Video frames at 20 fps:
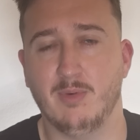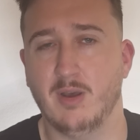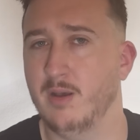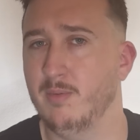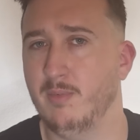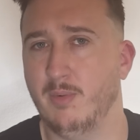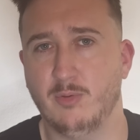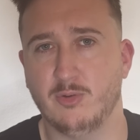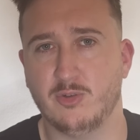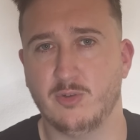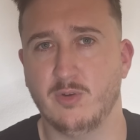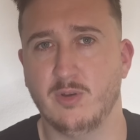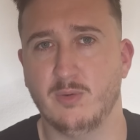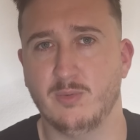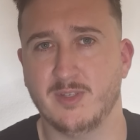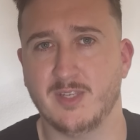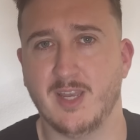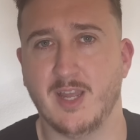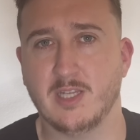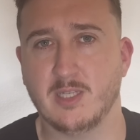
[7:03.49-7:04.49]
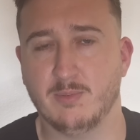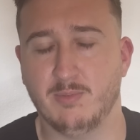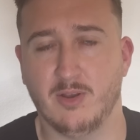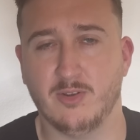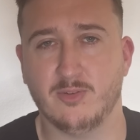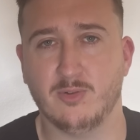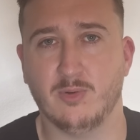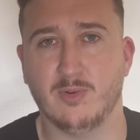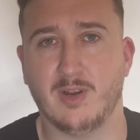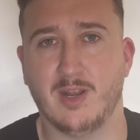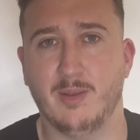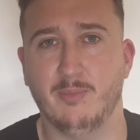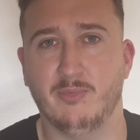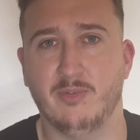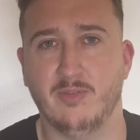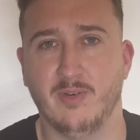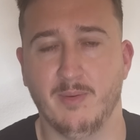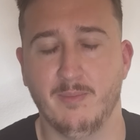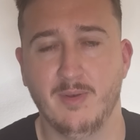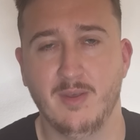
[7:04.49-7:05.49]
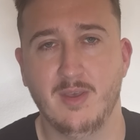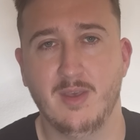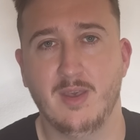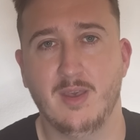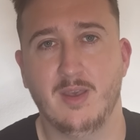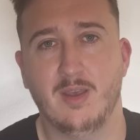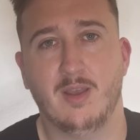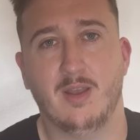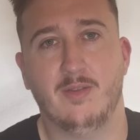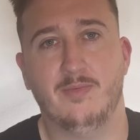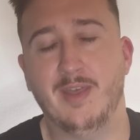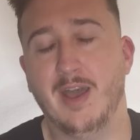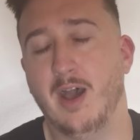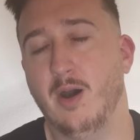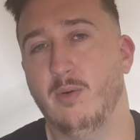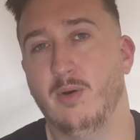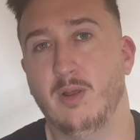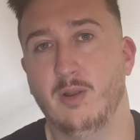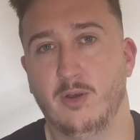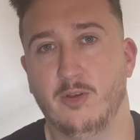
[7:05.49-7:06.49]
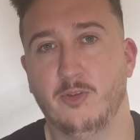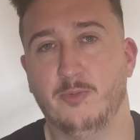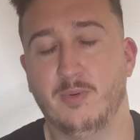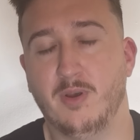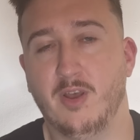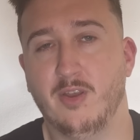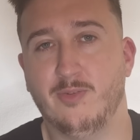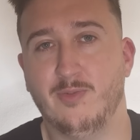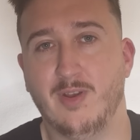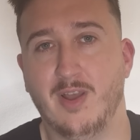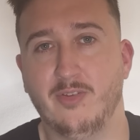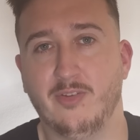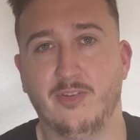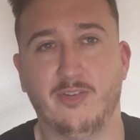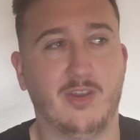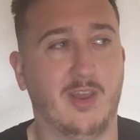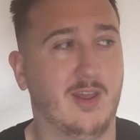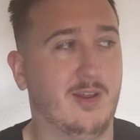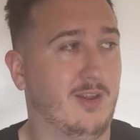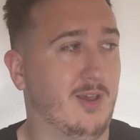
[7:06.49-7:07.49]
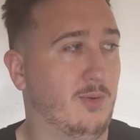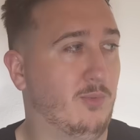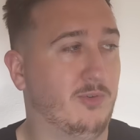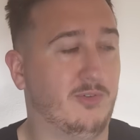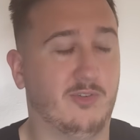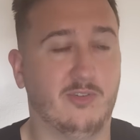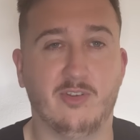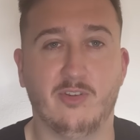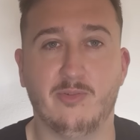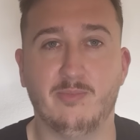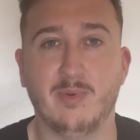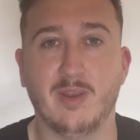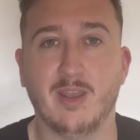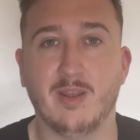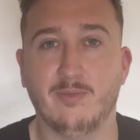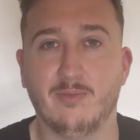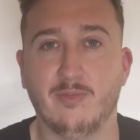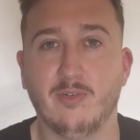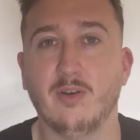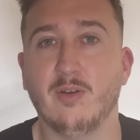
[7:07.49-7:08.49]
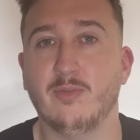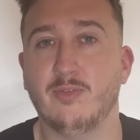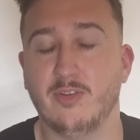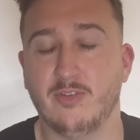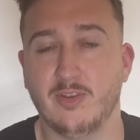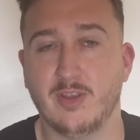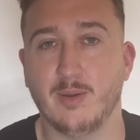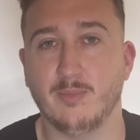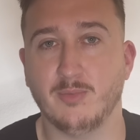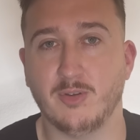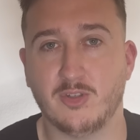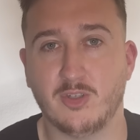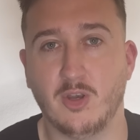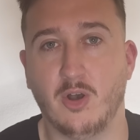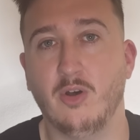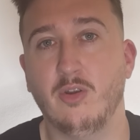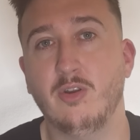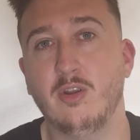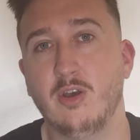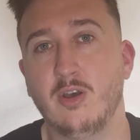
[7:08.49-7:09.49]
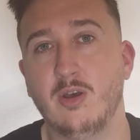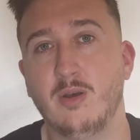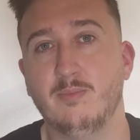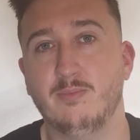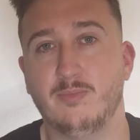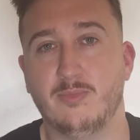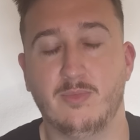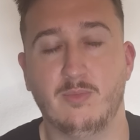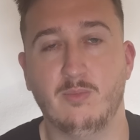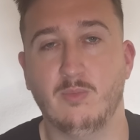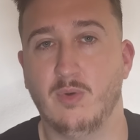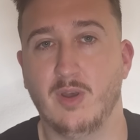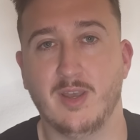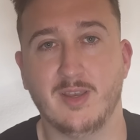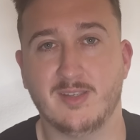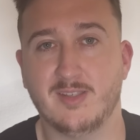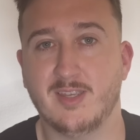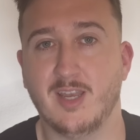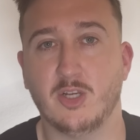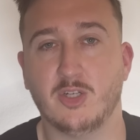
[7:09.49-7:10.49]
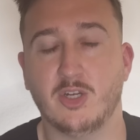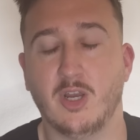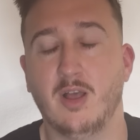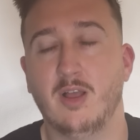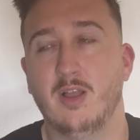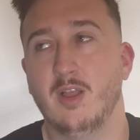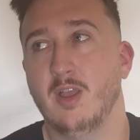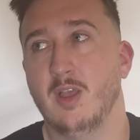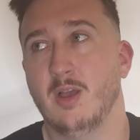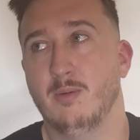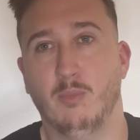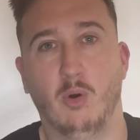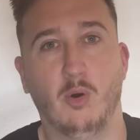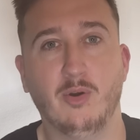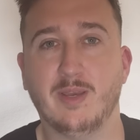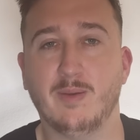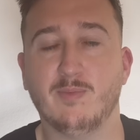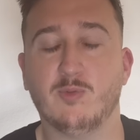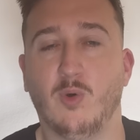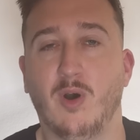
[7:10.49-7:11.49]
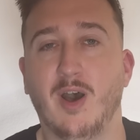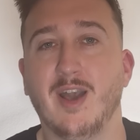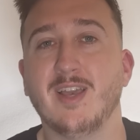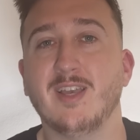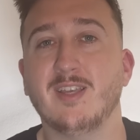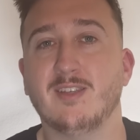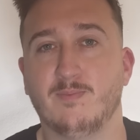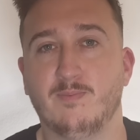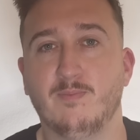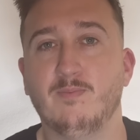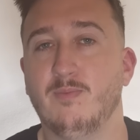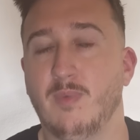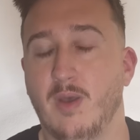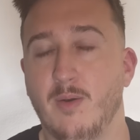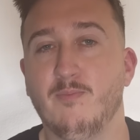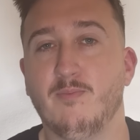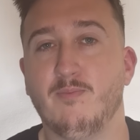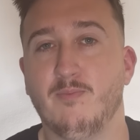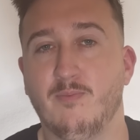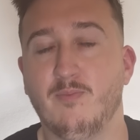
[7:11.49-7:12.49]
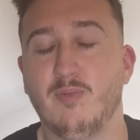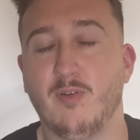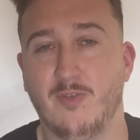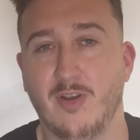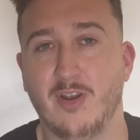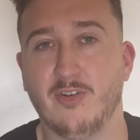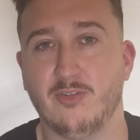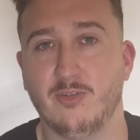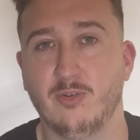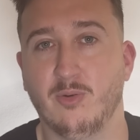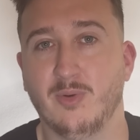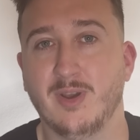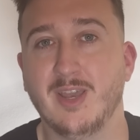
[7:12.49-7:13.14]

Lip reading: I'm not sure who it was against, but I saw clips of him. Now, a lot of Spurs fans are saying, now, what does this mean for, does he come to Tottenham, etc.? Morgan Gibbs-White is a professional.